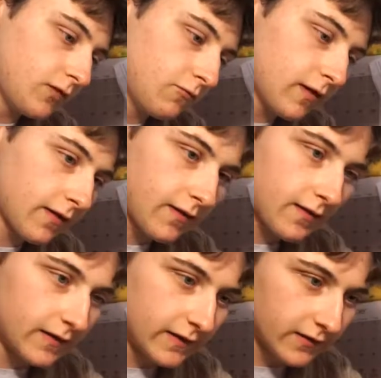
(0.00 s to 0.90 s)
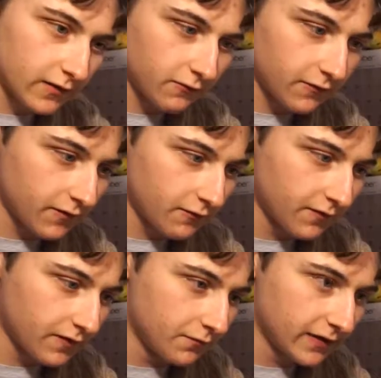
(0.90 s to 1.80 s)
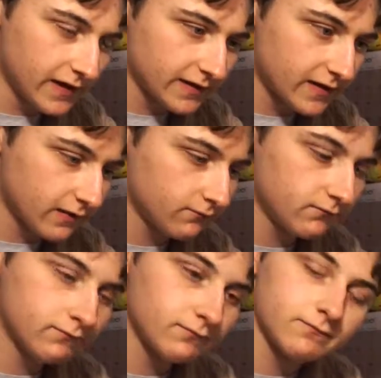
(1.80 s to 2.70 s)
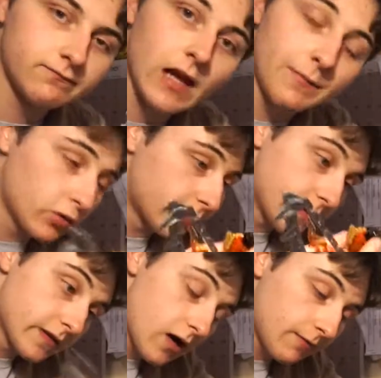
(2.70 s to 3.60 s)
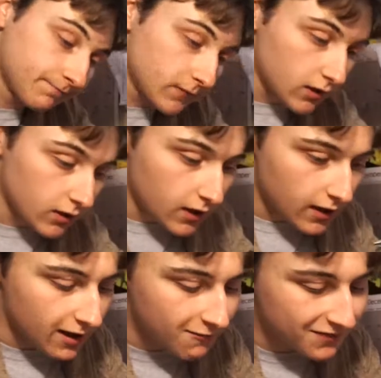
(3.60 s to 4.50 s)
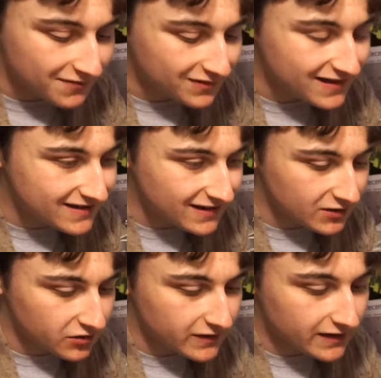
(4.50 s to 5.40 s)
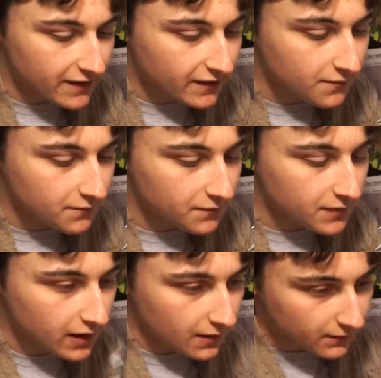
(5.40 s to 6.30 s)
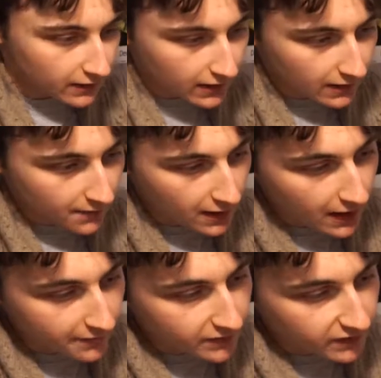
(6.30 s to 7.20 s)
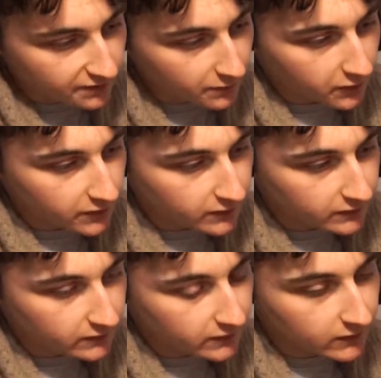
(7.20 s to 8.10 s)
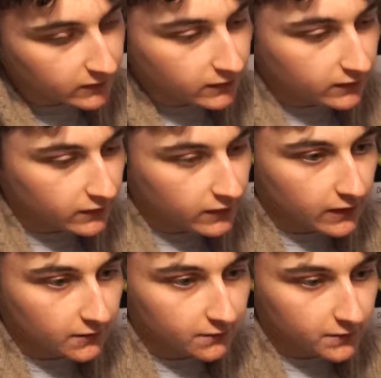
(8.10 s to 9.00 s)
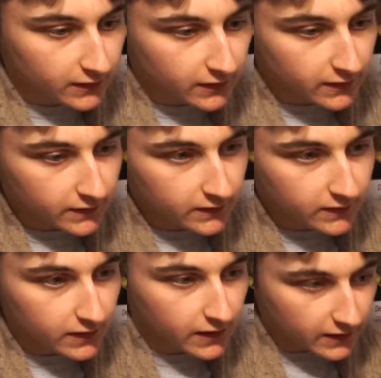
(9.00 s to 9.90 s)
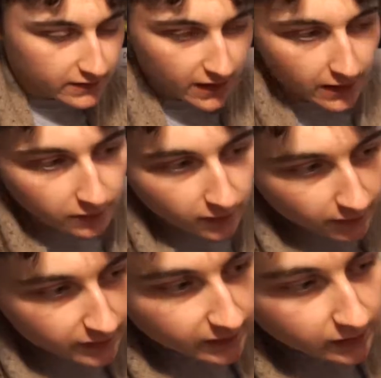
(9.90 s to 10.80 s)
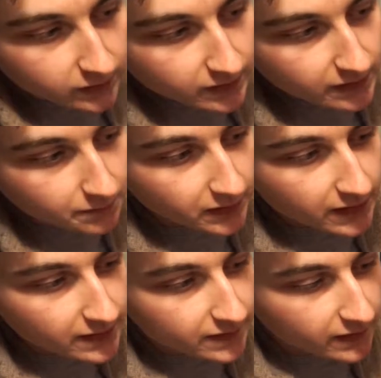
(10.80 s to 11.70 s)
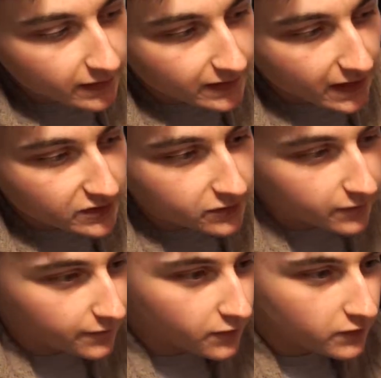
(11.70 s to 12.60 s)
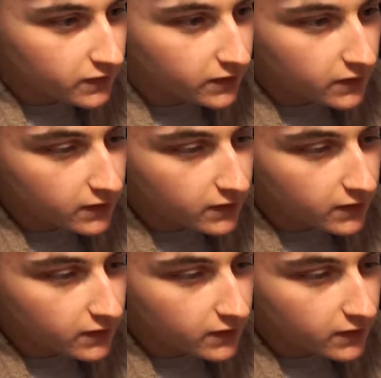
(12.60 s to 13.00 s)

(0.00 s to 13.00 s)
with these sort of with the blades that I've broken his arm with the blades that join together and become like a lava surfboard. Because Tahu originally used his blades, they attached to his foot